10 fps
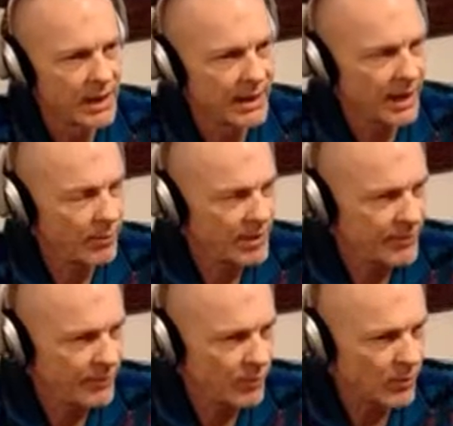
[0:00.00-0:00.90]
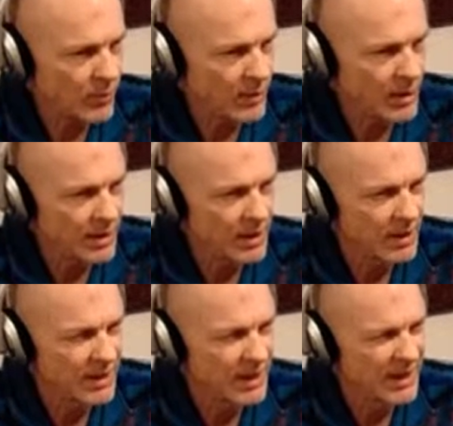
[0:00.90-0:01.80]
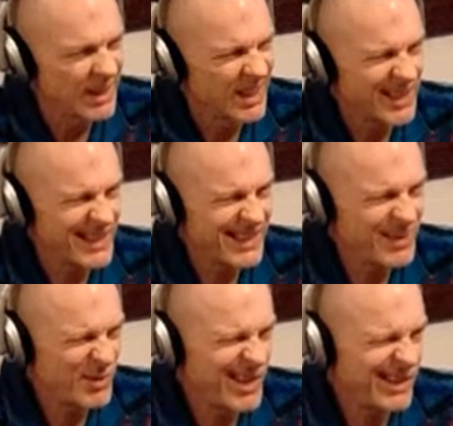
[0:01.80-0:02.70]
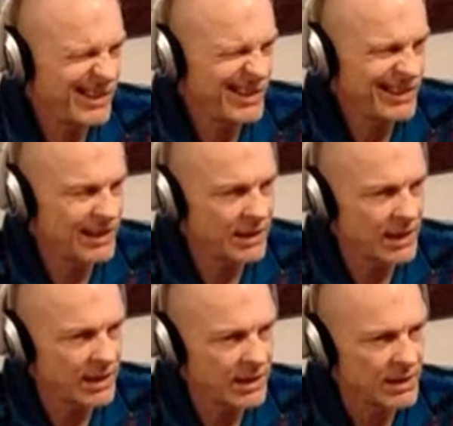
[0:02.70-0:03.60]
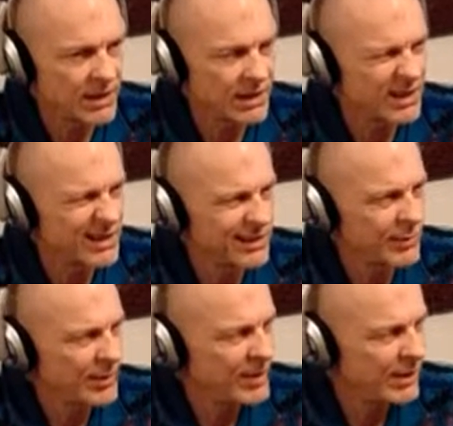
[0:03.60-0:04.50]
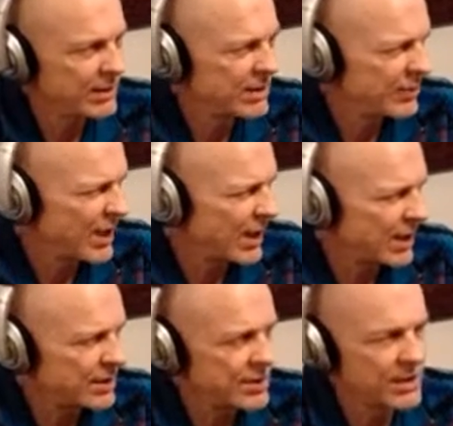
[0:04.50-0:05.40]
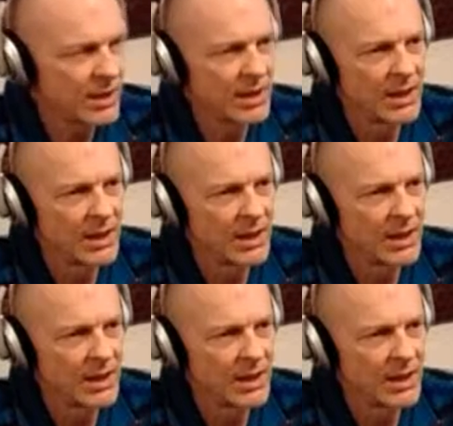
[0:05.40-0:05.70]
And then I went to 4. And that seemed kind of, maybe a little too much.